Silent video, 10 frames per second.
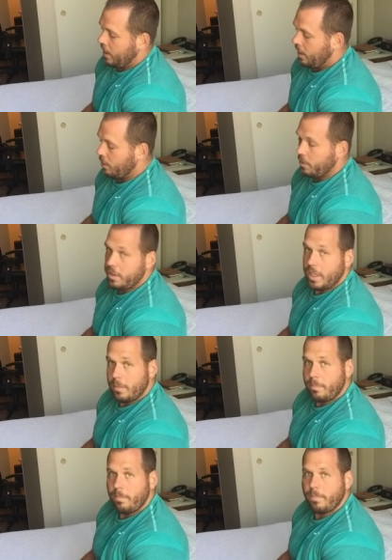local
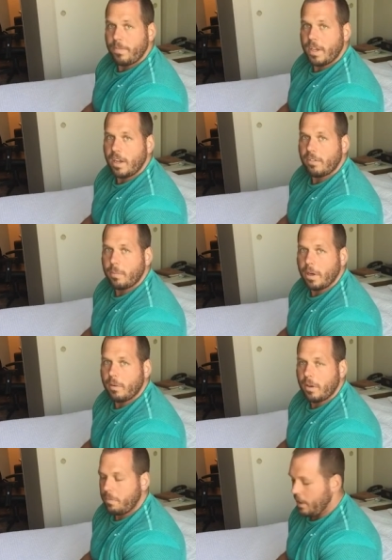gym. Didn't have to bring it
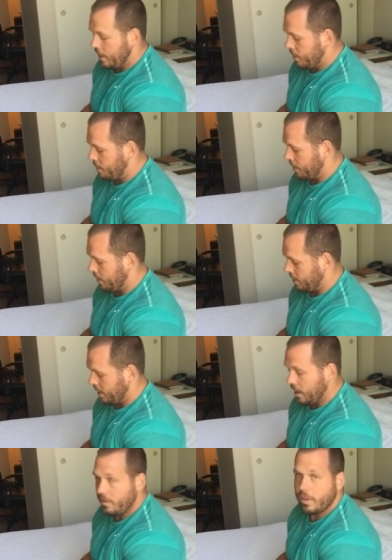with me. I just brought the
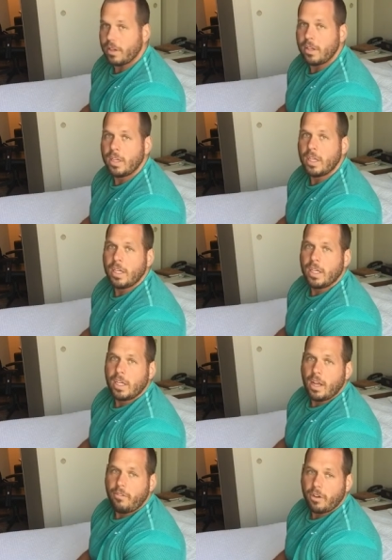sleeve and
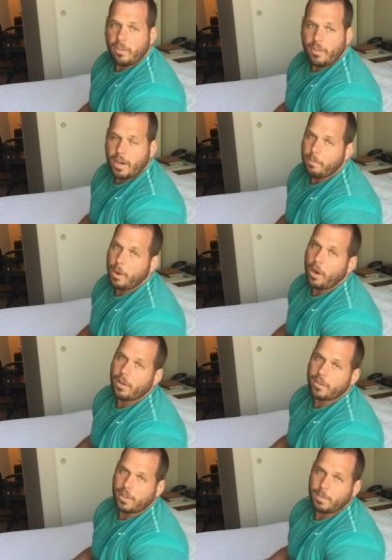if you can find a
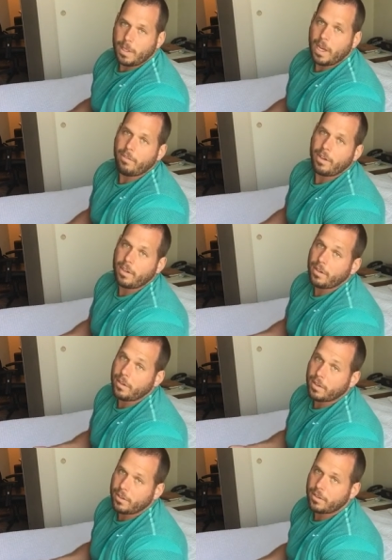ball or something heavy,
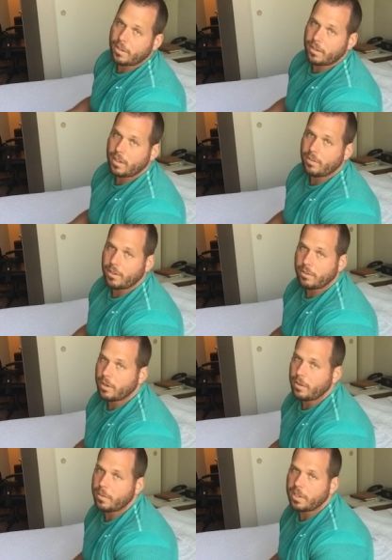you can use the sleeve on the
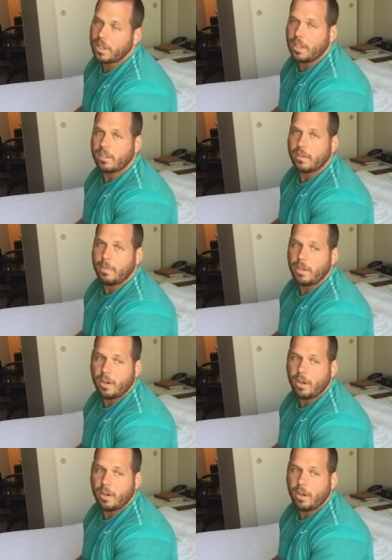road, which I think is going to be